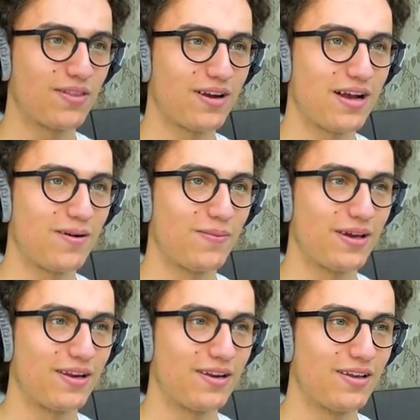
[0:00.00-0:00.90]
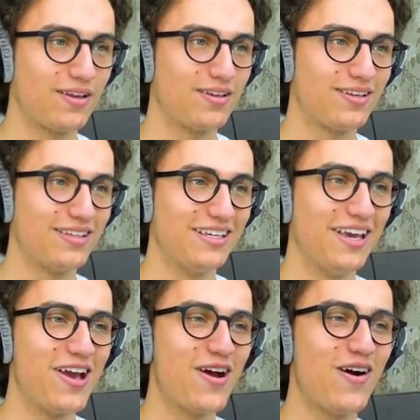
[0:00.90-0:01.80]
Brother out, man.
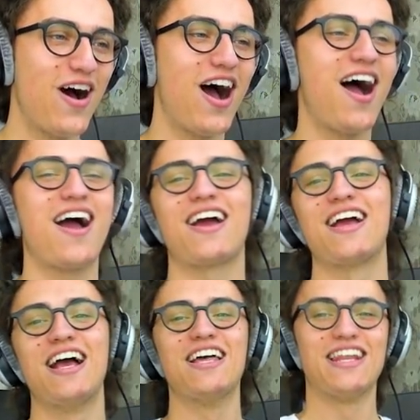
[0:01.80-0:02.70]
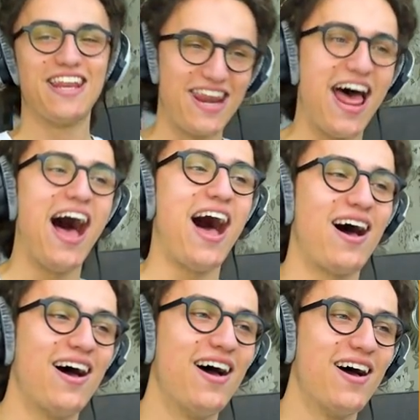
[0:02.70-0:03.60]
You are
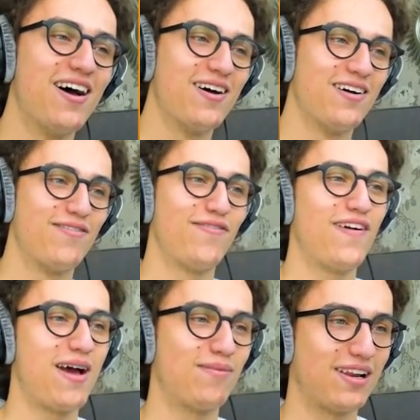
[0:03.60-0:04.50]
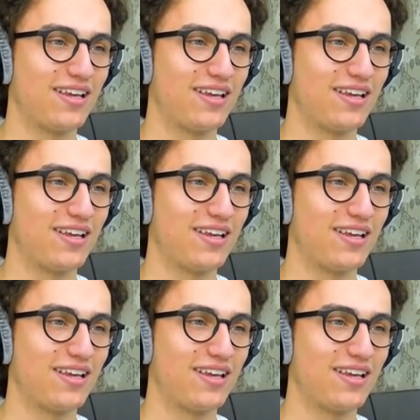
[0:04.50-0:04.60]
not family.